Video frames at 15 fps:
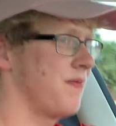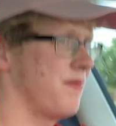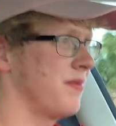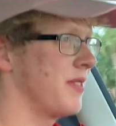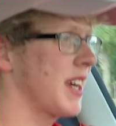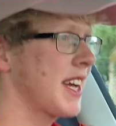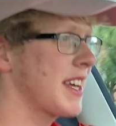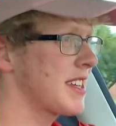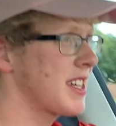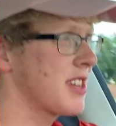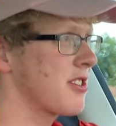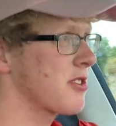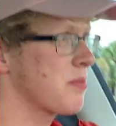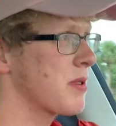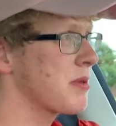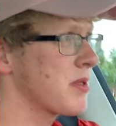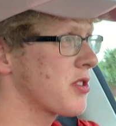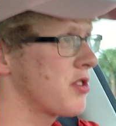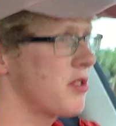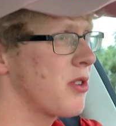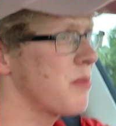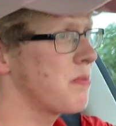like I said, there's pretty
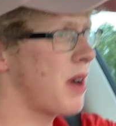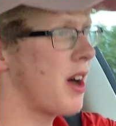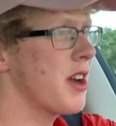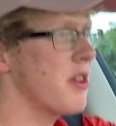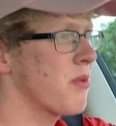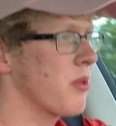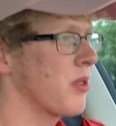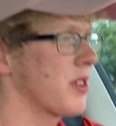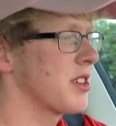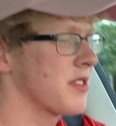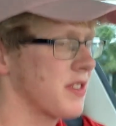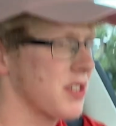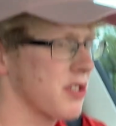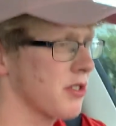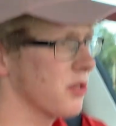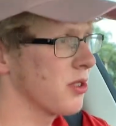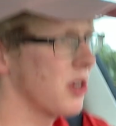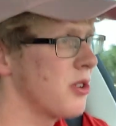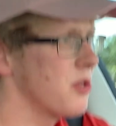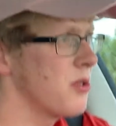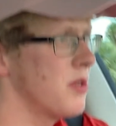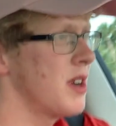much no body roll because of such a
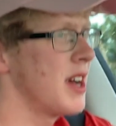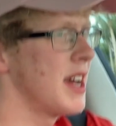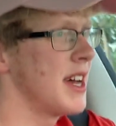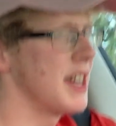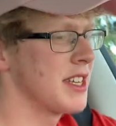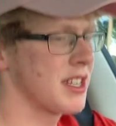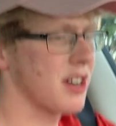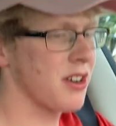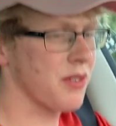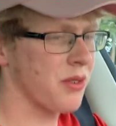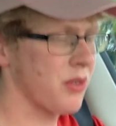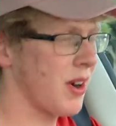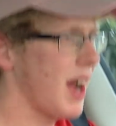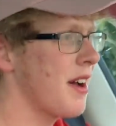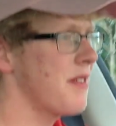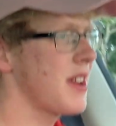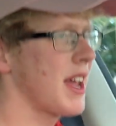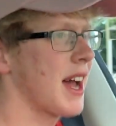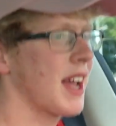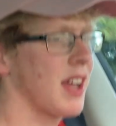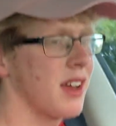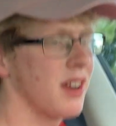low center of gravity.
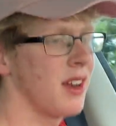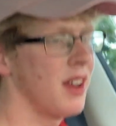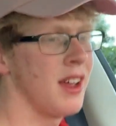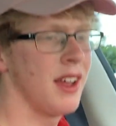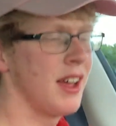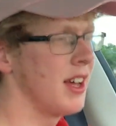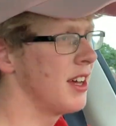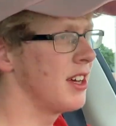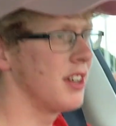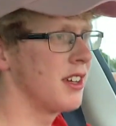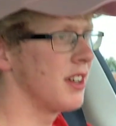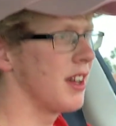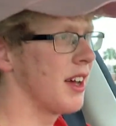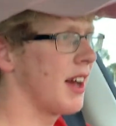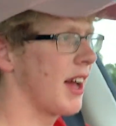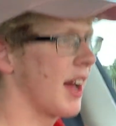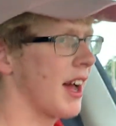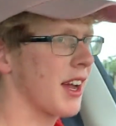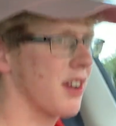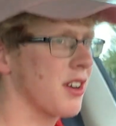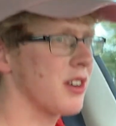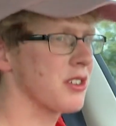I can,
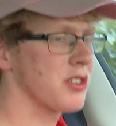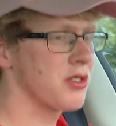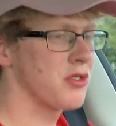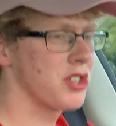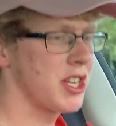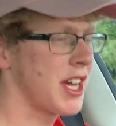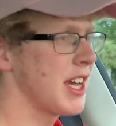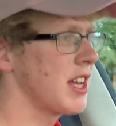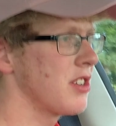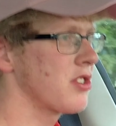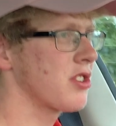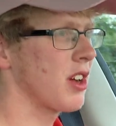I can also change a